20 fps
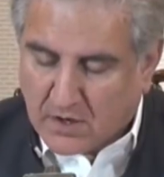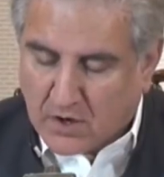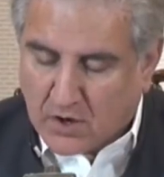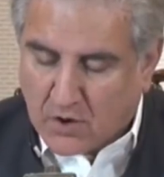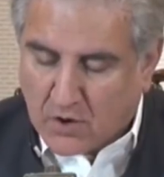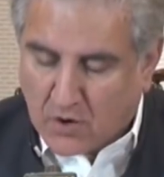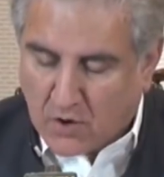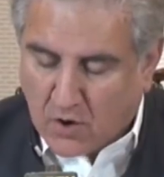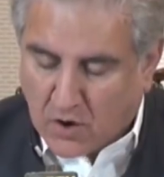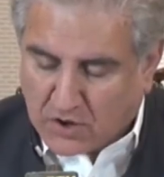
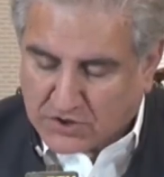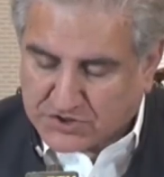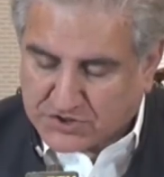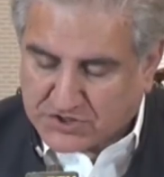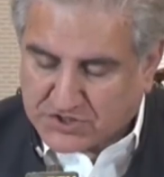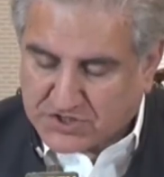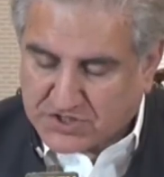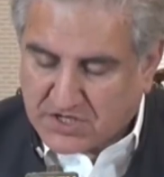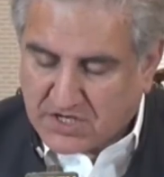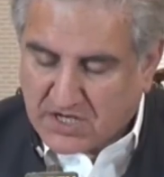
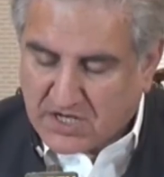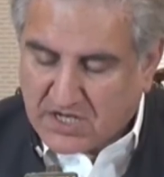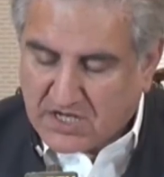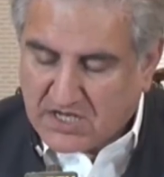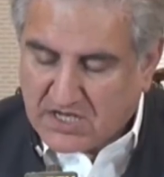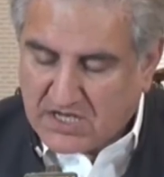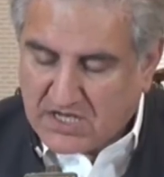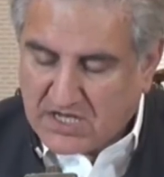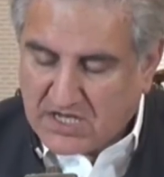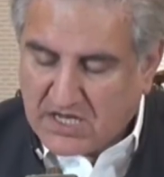launched
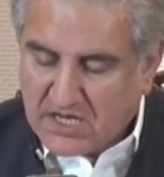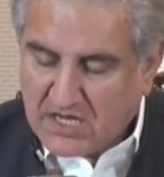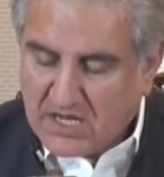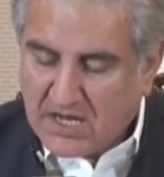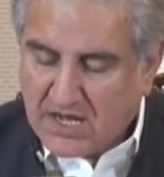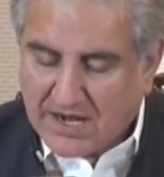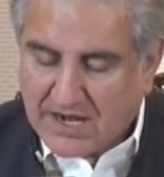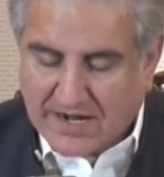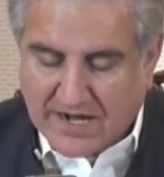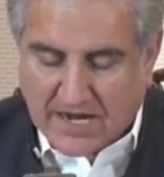
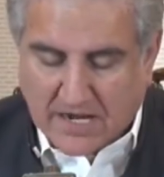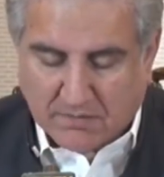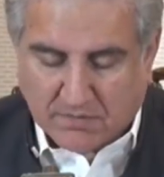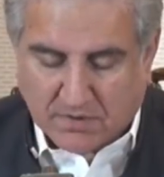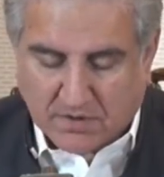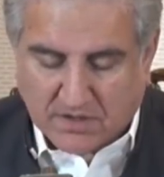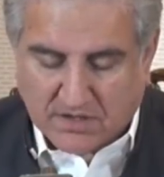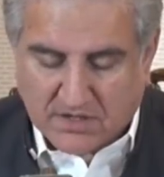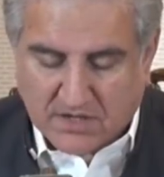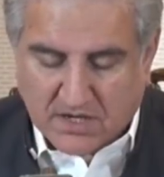
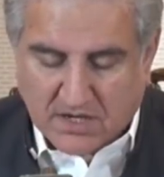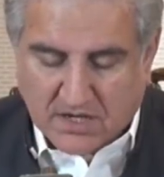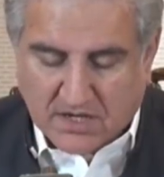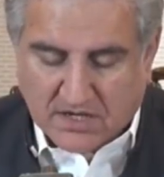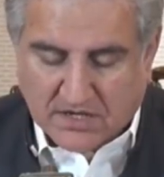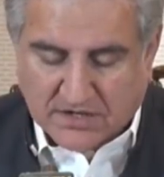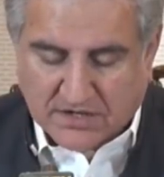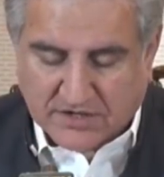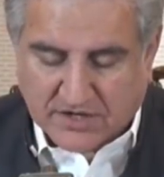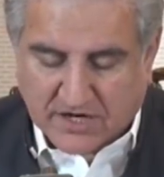e-enabled
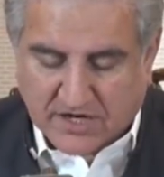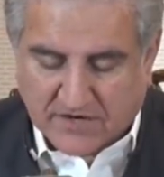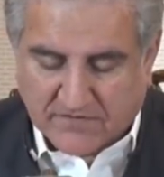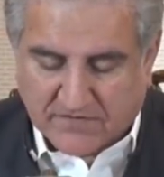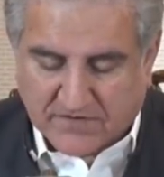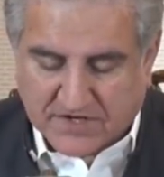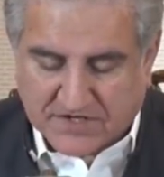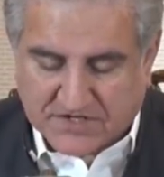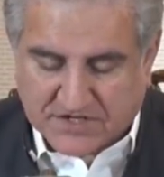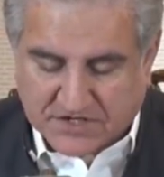
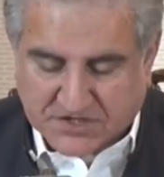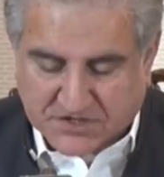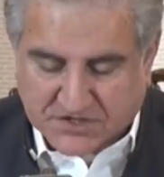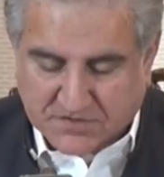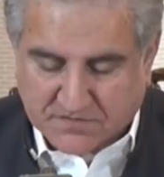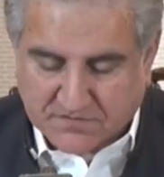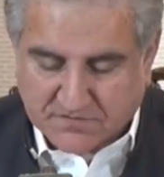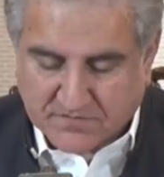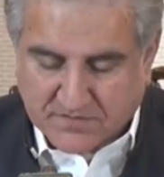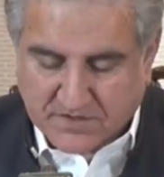delivery
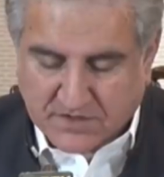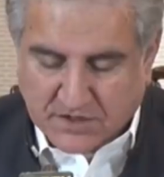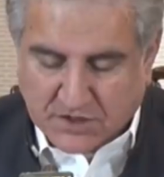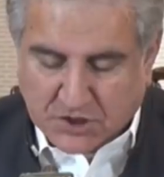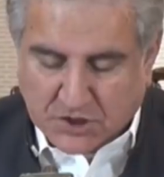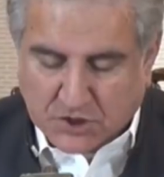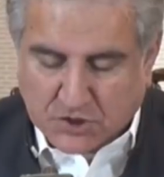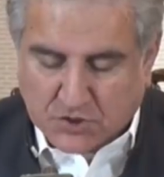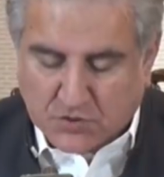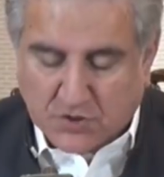system
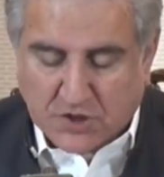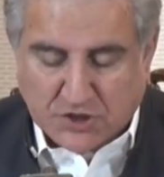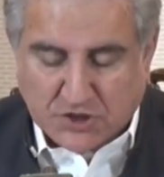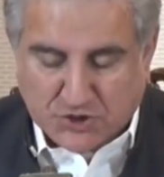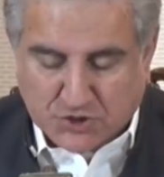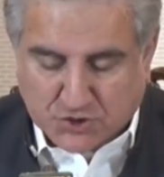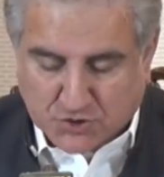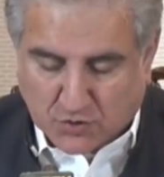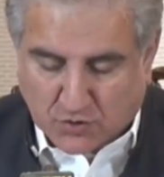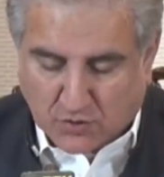to
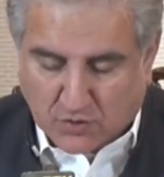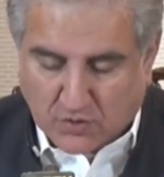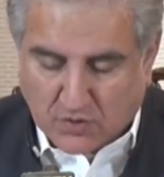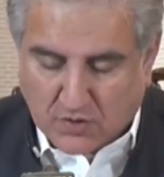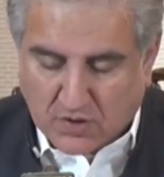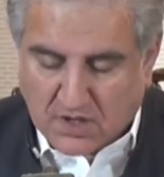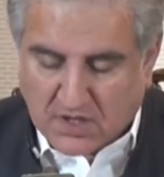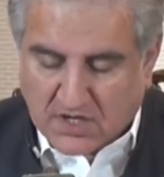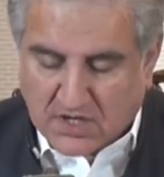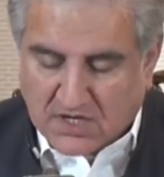ensure
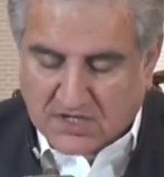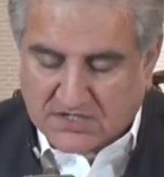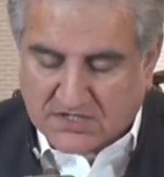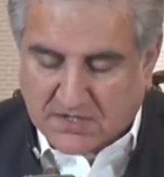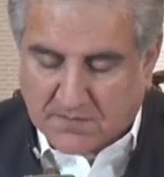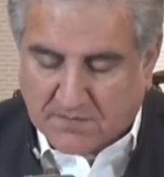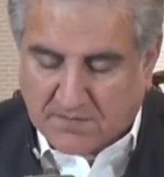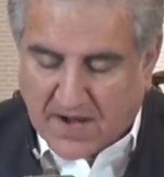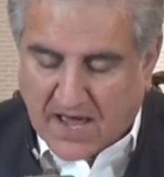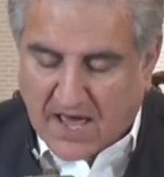
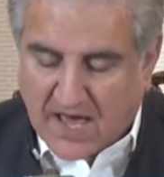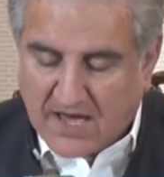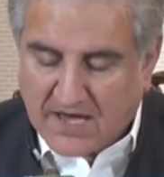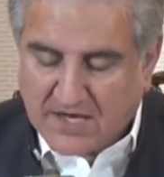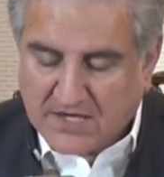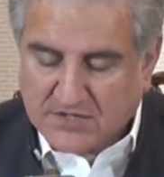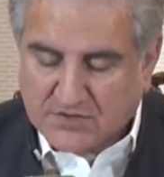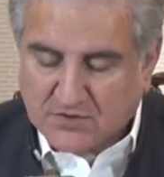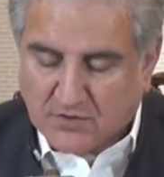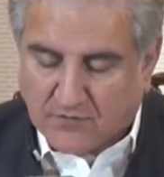
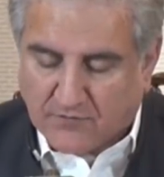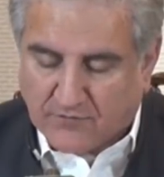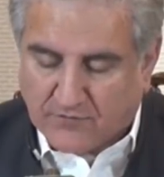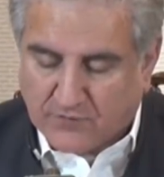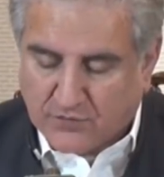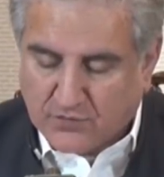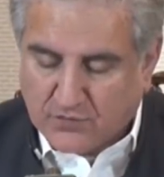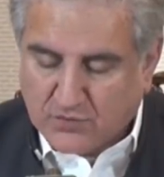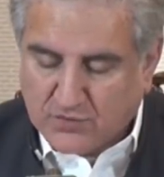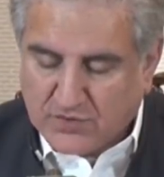supplies of
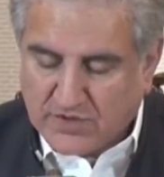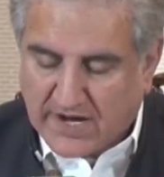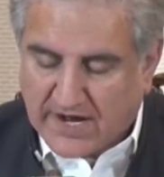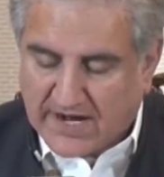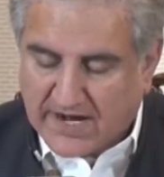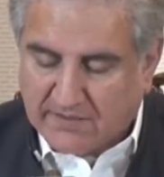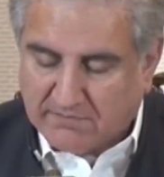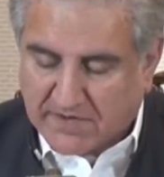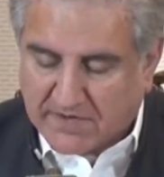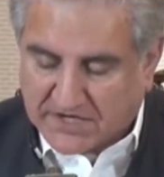food
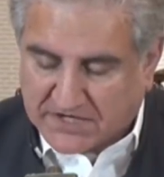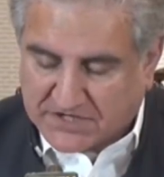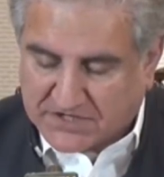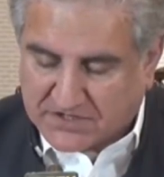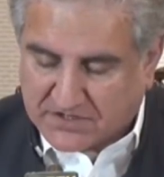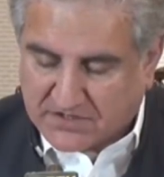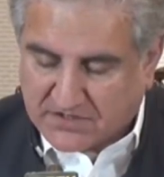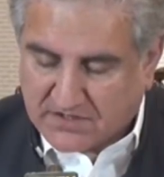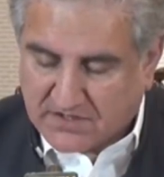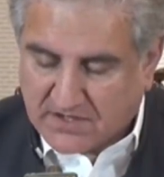and
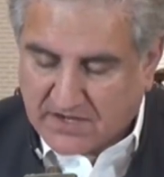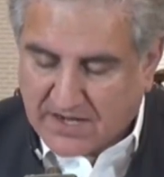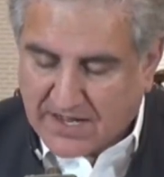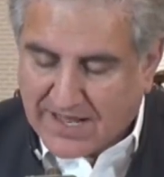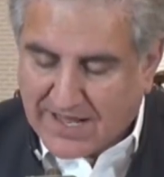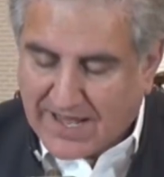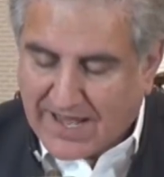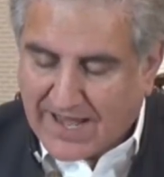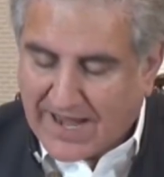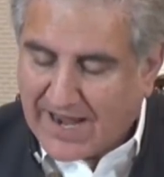medicine,
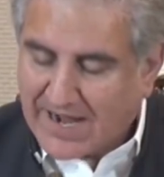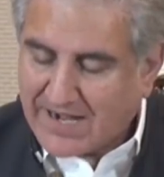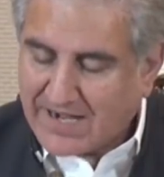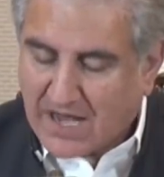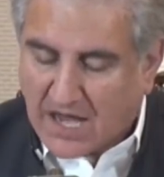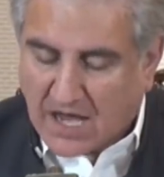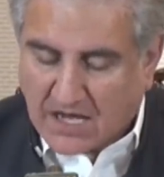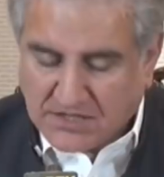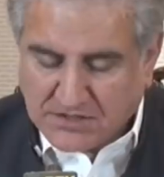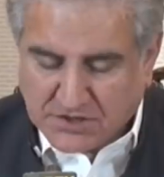and
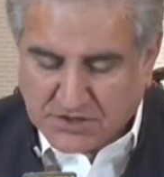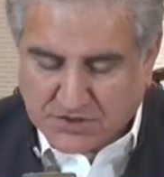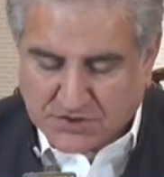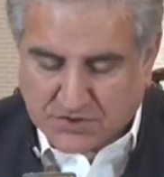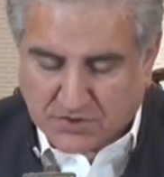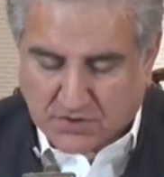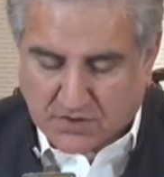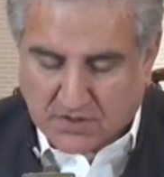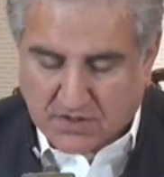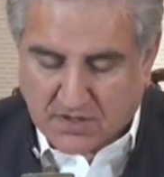
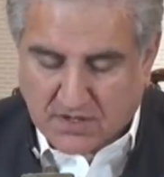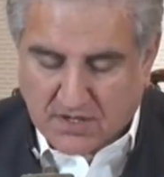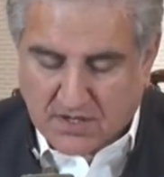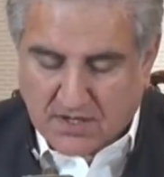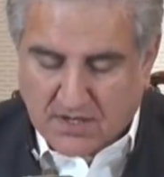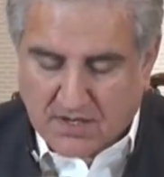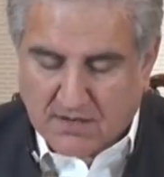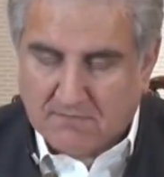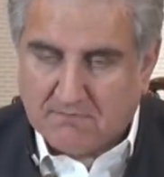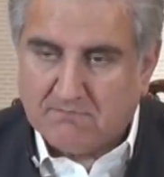undertook
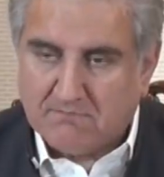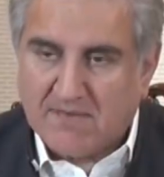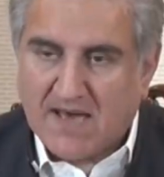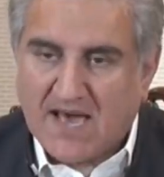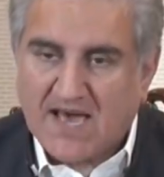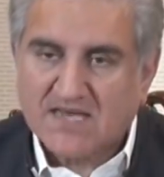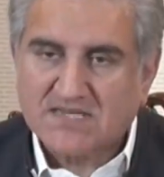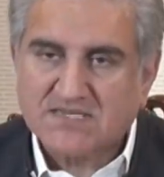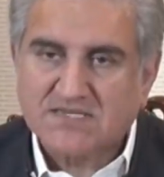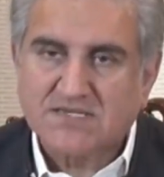
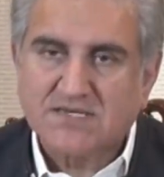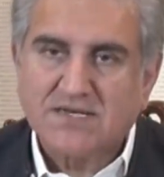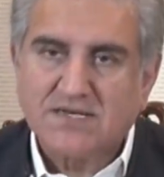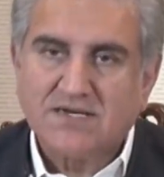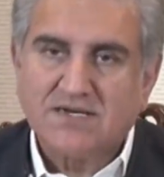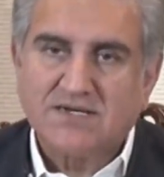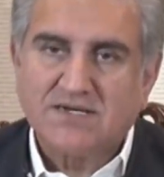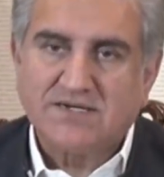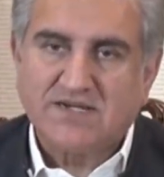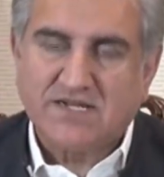mass
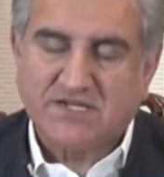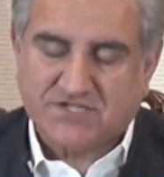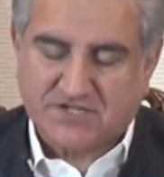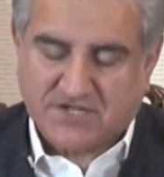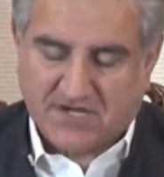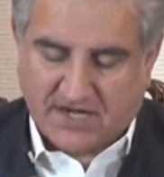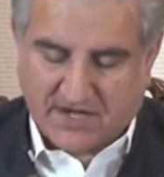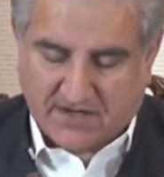testing.